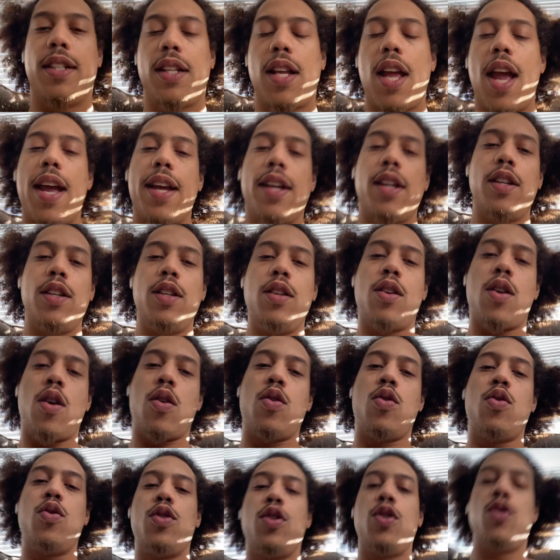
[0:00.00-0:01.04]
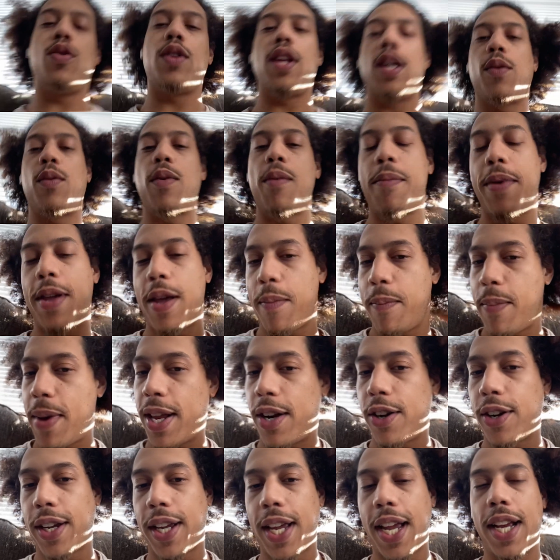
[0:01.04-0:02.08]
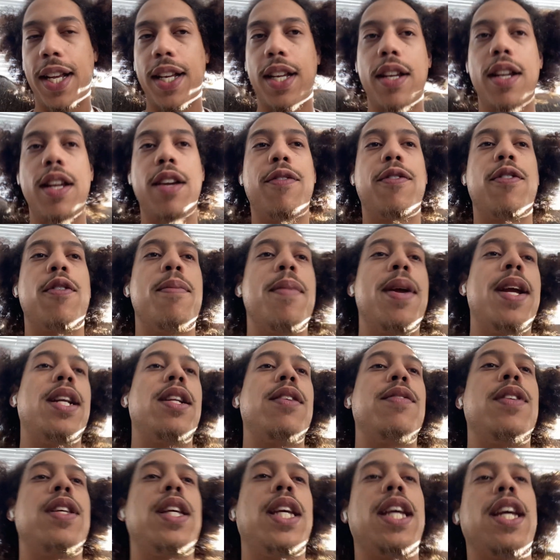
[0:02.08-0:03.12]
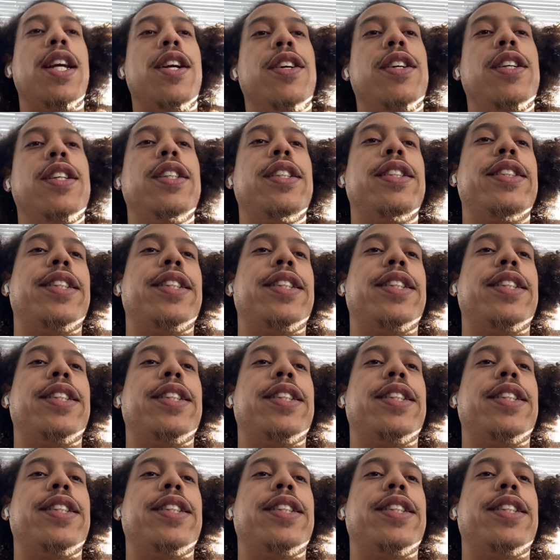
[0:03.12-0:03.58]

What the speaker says: like, who do you think would be a better candidate for man of the year?